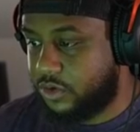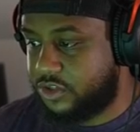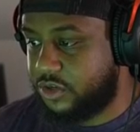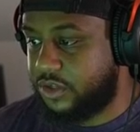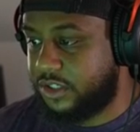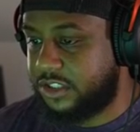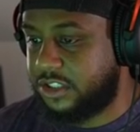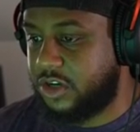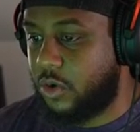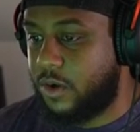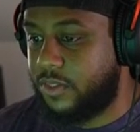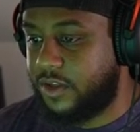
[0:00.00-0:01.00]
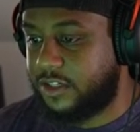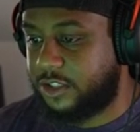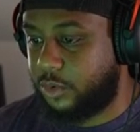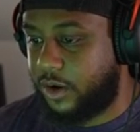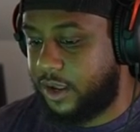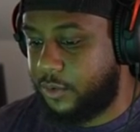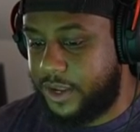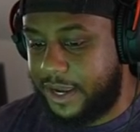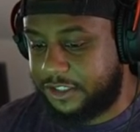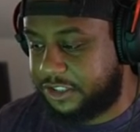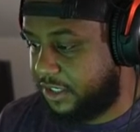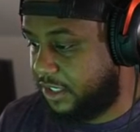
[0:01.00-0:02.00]
so this is going this way. We
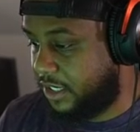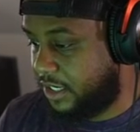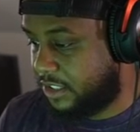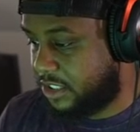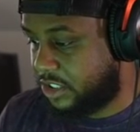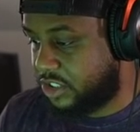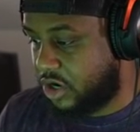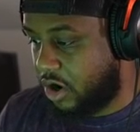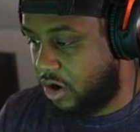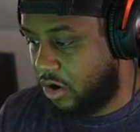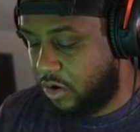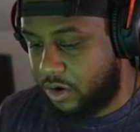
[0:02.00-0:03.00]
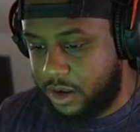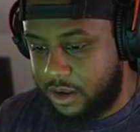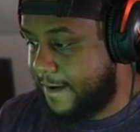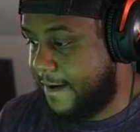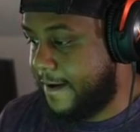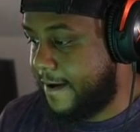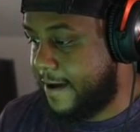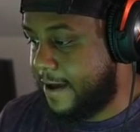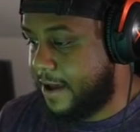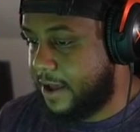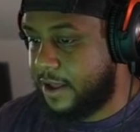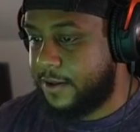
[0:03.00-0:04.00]
actually need it to turn.
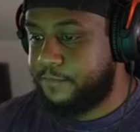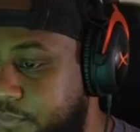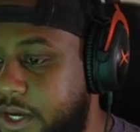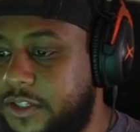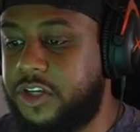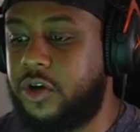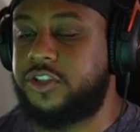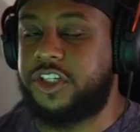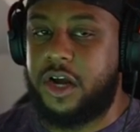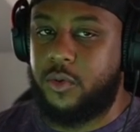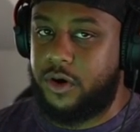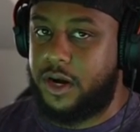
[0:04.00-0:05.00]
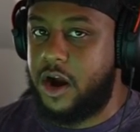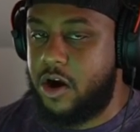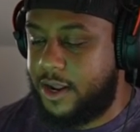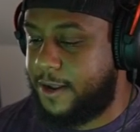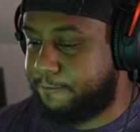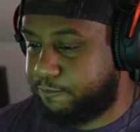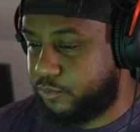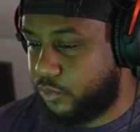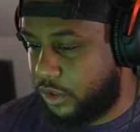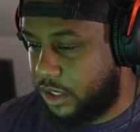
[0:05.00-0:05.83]
Ah, I told y'all we're learning. We're